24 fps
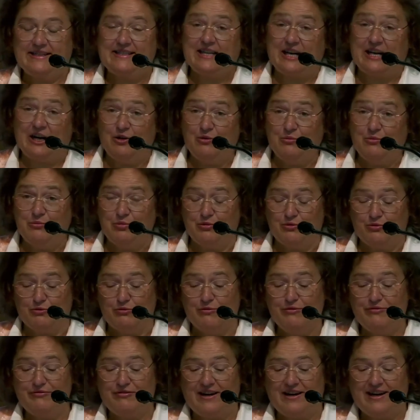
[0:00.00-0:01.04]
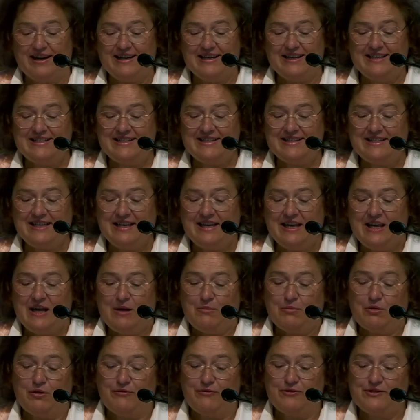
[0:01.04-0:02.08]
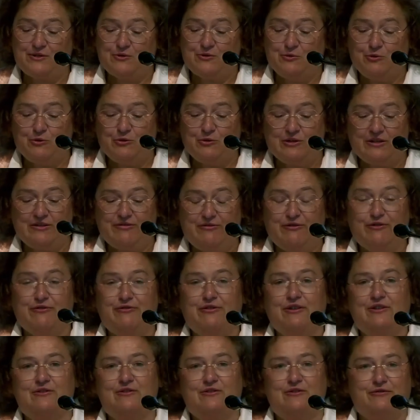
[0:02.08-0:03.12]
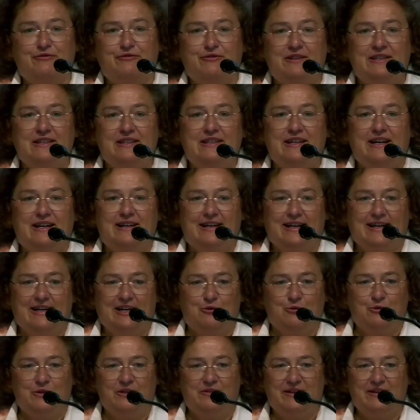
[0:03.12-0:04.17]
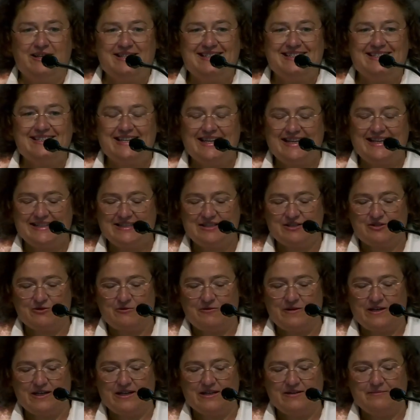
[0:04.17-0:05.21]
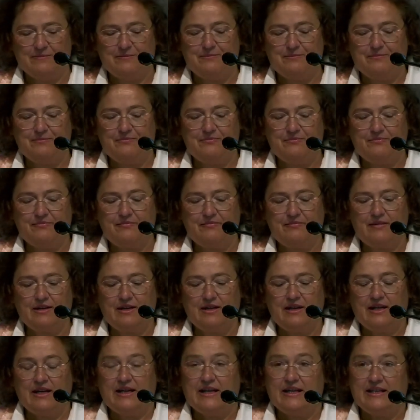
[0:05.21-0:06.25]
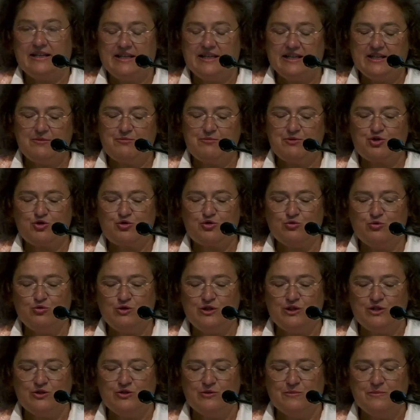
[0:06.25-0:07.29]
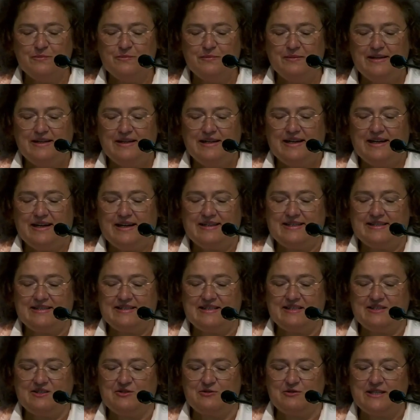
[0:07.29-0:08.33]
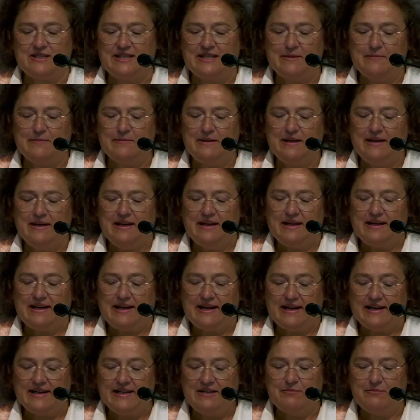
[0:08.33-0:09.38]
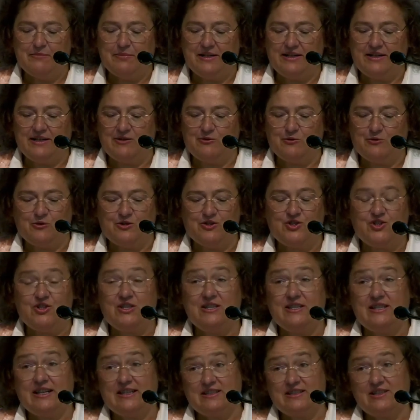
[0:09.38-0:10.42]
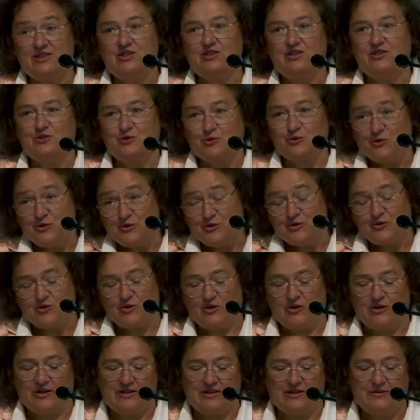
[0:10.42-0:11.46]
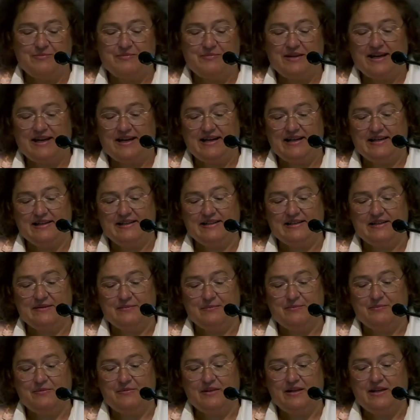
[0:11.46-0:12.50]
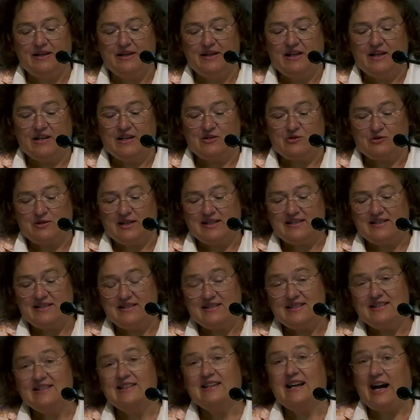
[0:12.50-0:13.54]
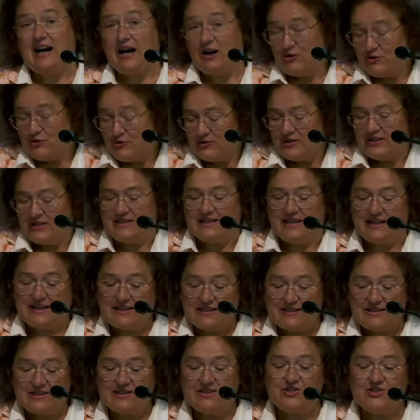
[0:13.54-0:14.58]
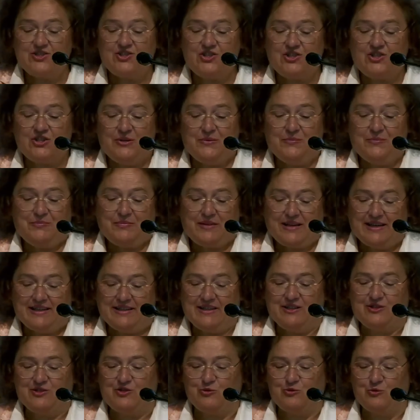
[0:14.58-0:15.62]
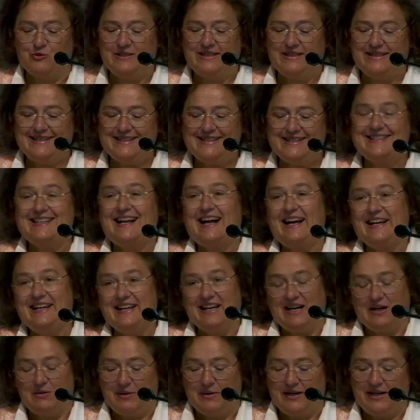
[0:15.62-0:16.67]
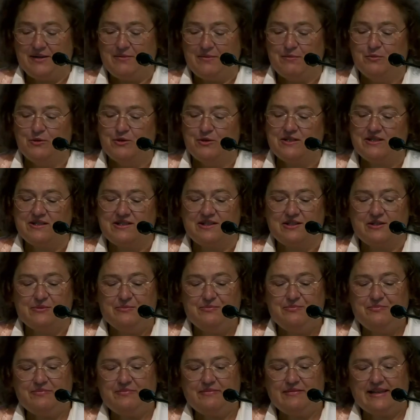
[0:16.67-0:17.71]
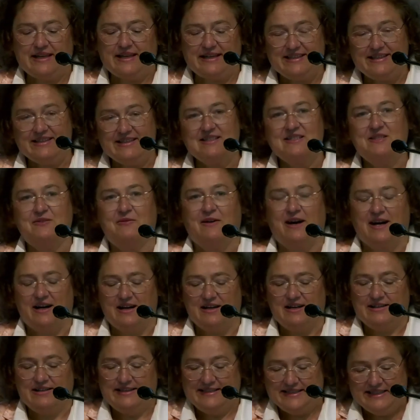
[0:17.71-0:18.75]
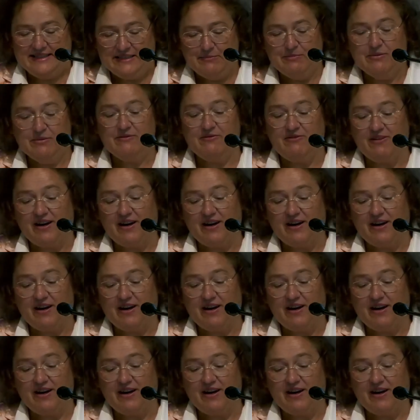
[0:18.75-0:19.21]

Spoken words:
In 1917, she had even spoken with concern about the phantom of going back to school, because a dream job to become a philosophy professor at university. Moreover, she hadn't received any pedagogical or didactic training at university, so she was autodidactic in the teaching profession, which would certainly be dear to her.